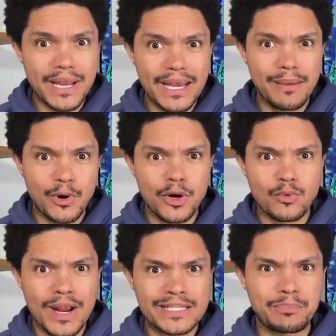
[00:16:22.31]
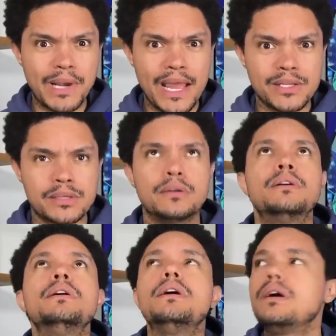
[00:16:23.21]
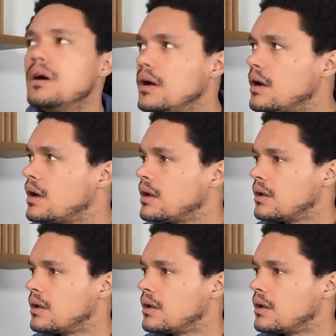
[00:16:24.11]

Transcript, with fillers: my neighborhood razor blades? Ugh. Ah!